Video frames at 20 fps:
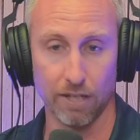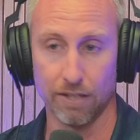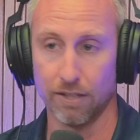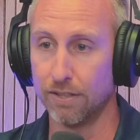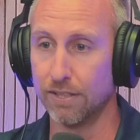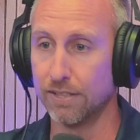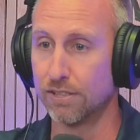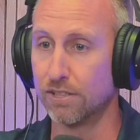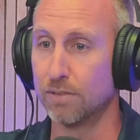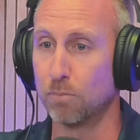Uh,
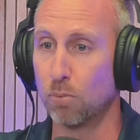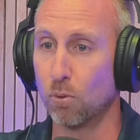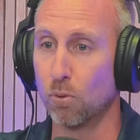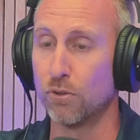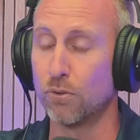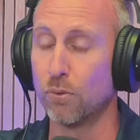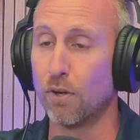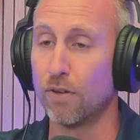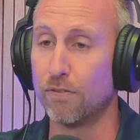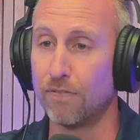this is
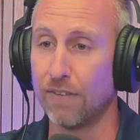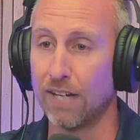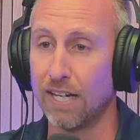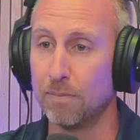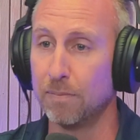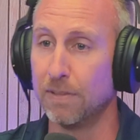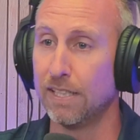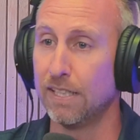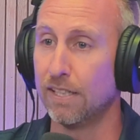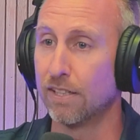important to our
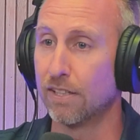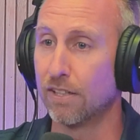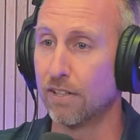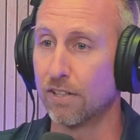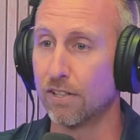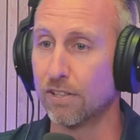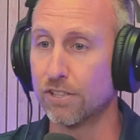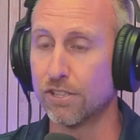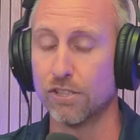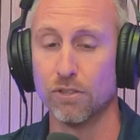family and,
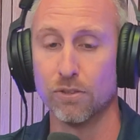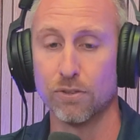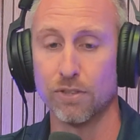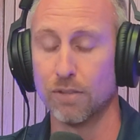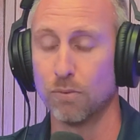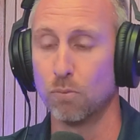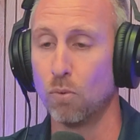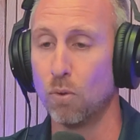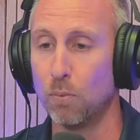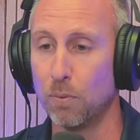and our
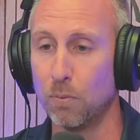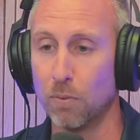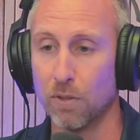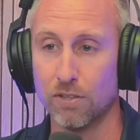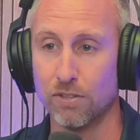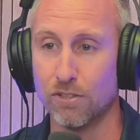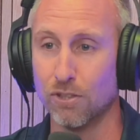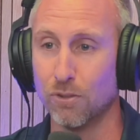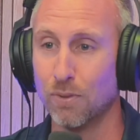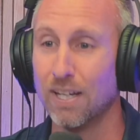children and what we want
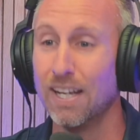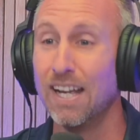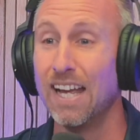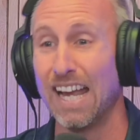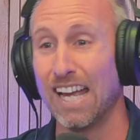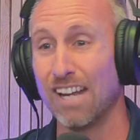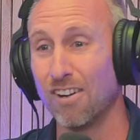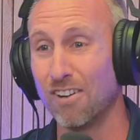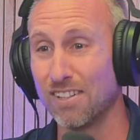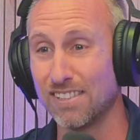to do.
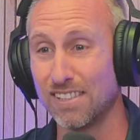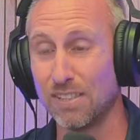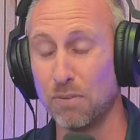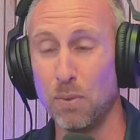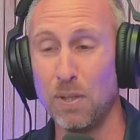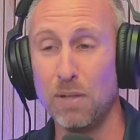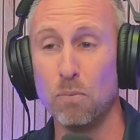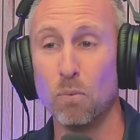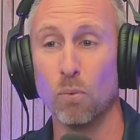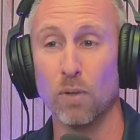And honestly,
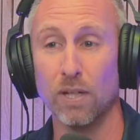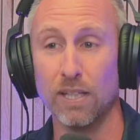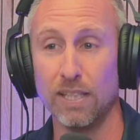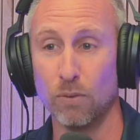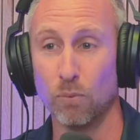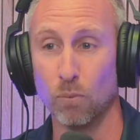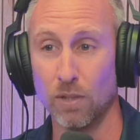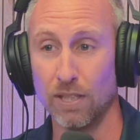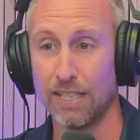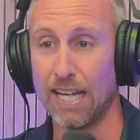we
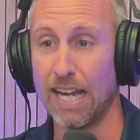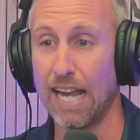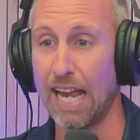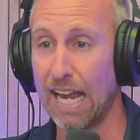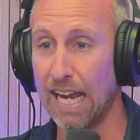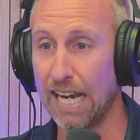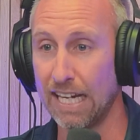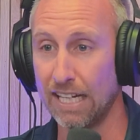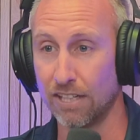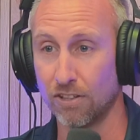really, really
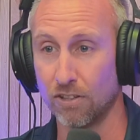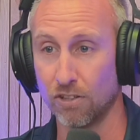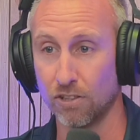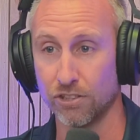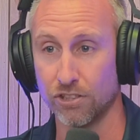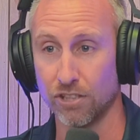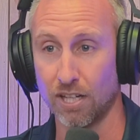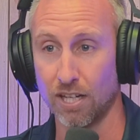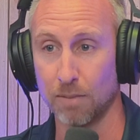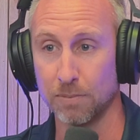hated our
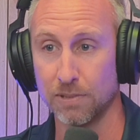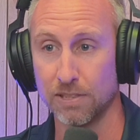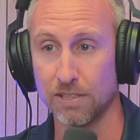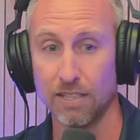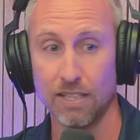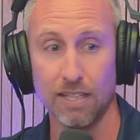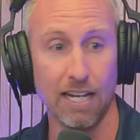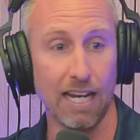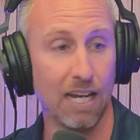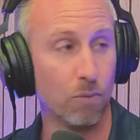jobs.
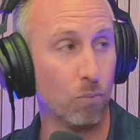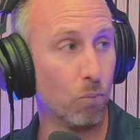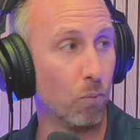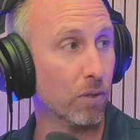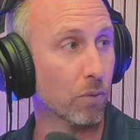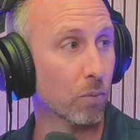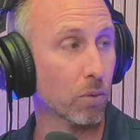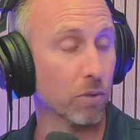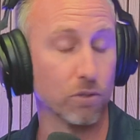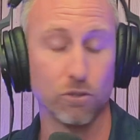And
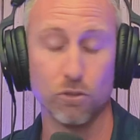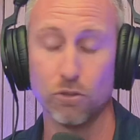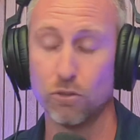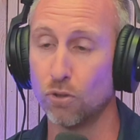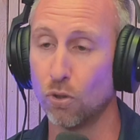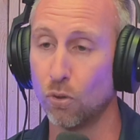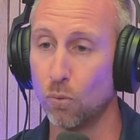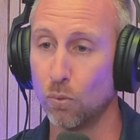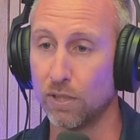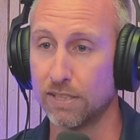we were
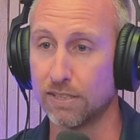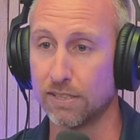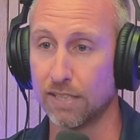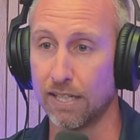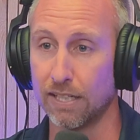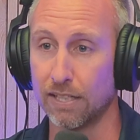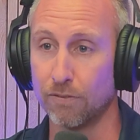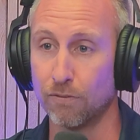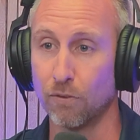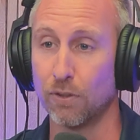so
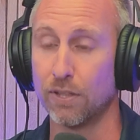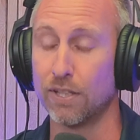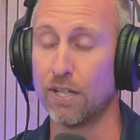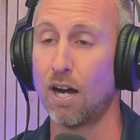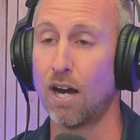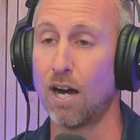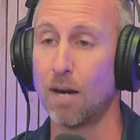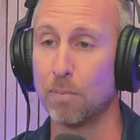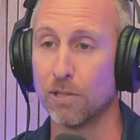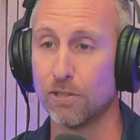excited for the
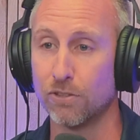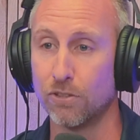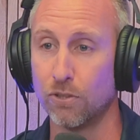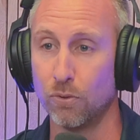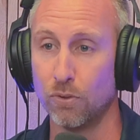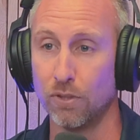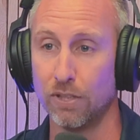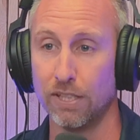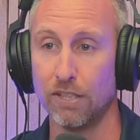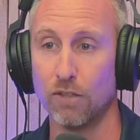
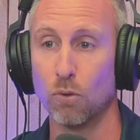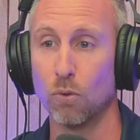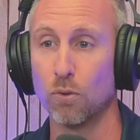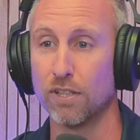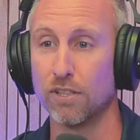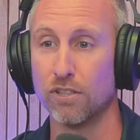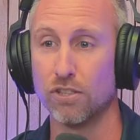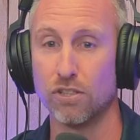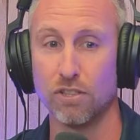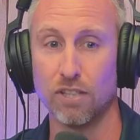opportunity or
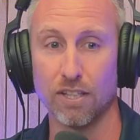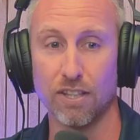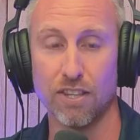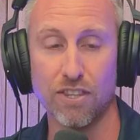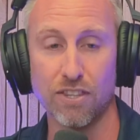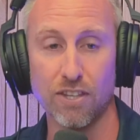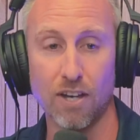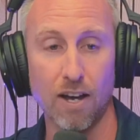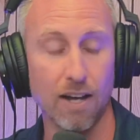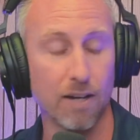the, the
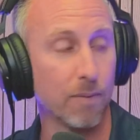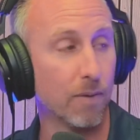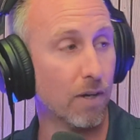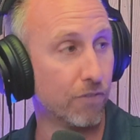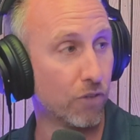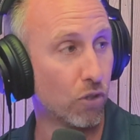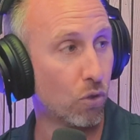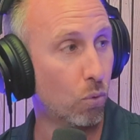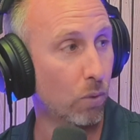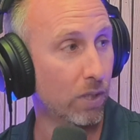thought
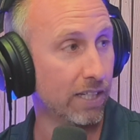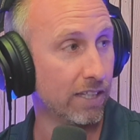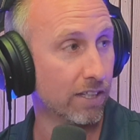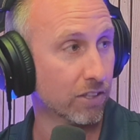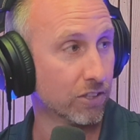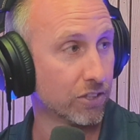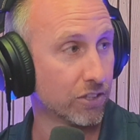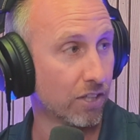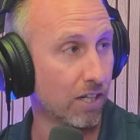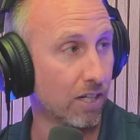of quitting
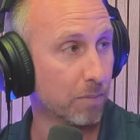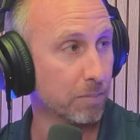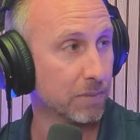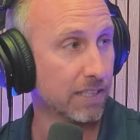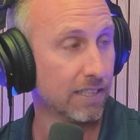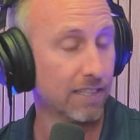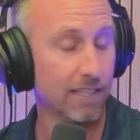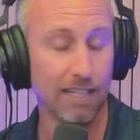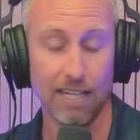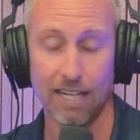our
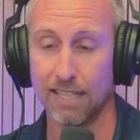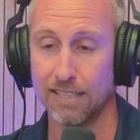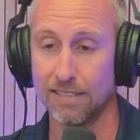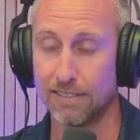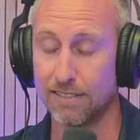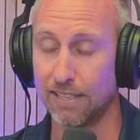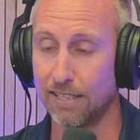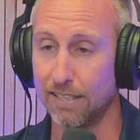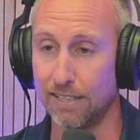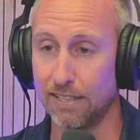jobs
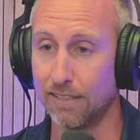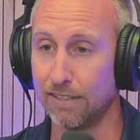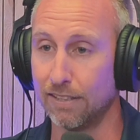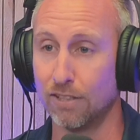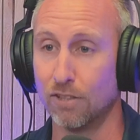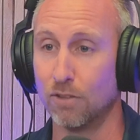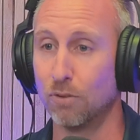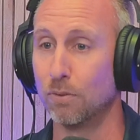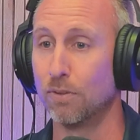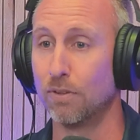and saying,
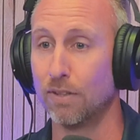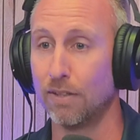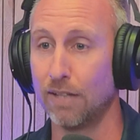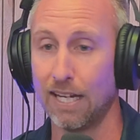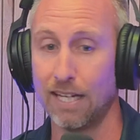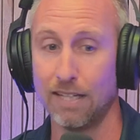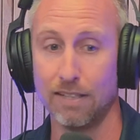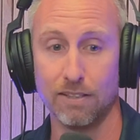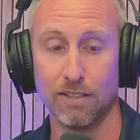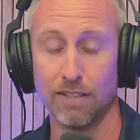you know,
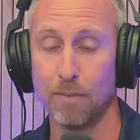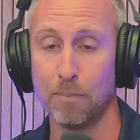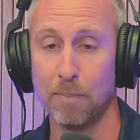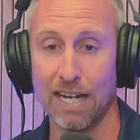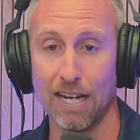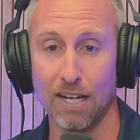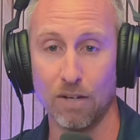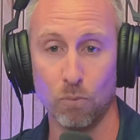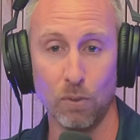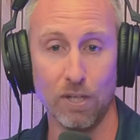hey, the
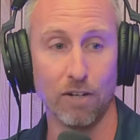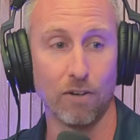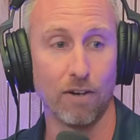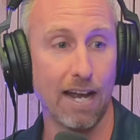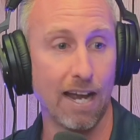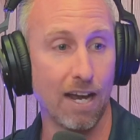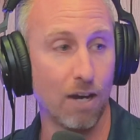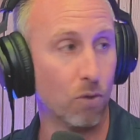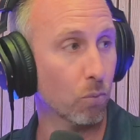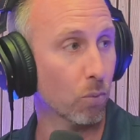man, we are
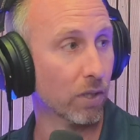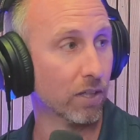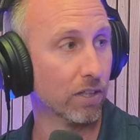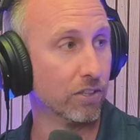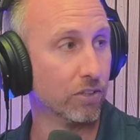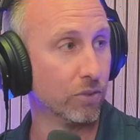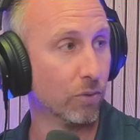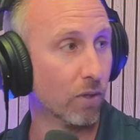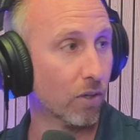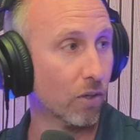out. We're
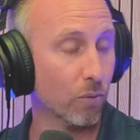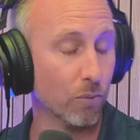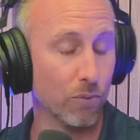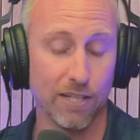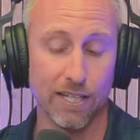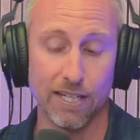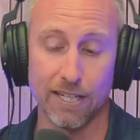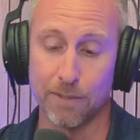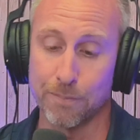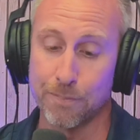going to do our own
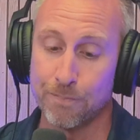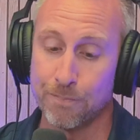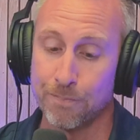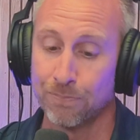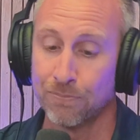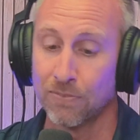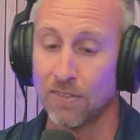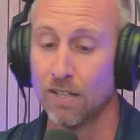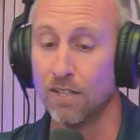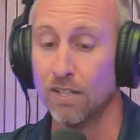thing.
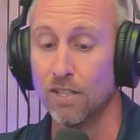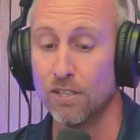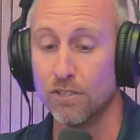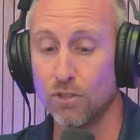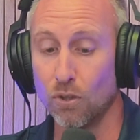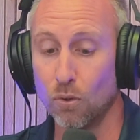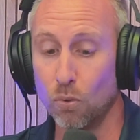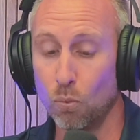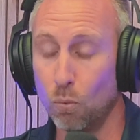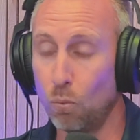
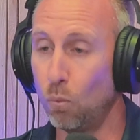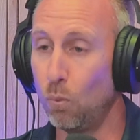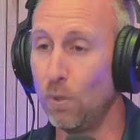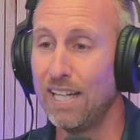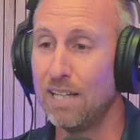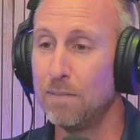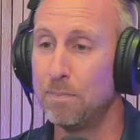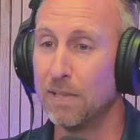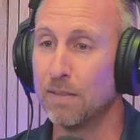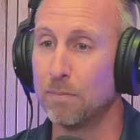So
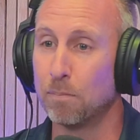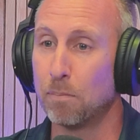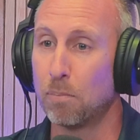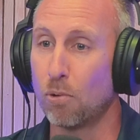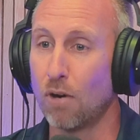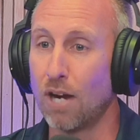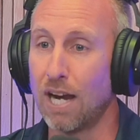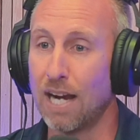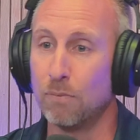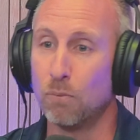we had been
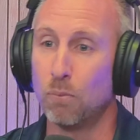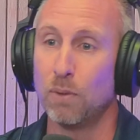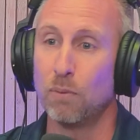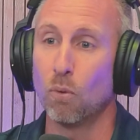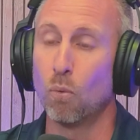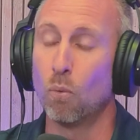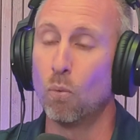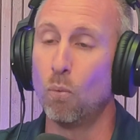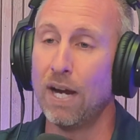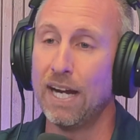primed. We
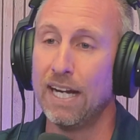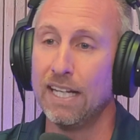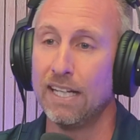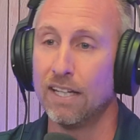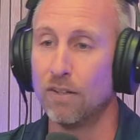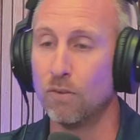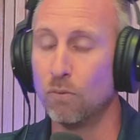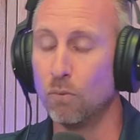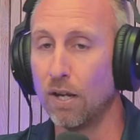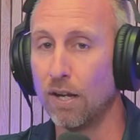were
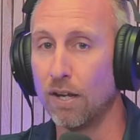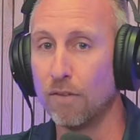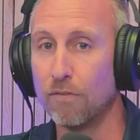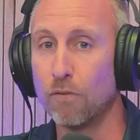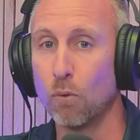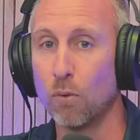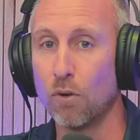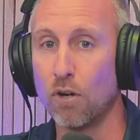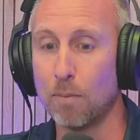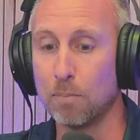waiting in, uh,
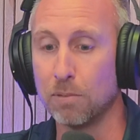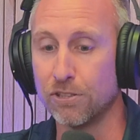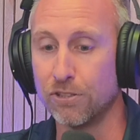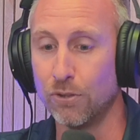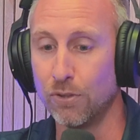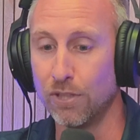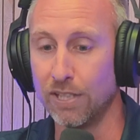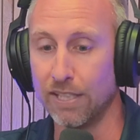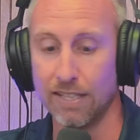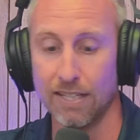for an
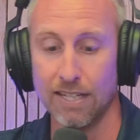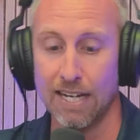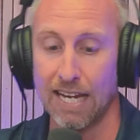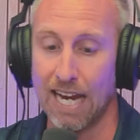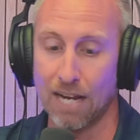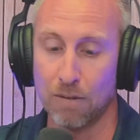opportunity.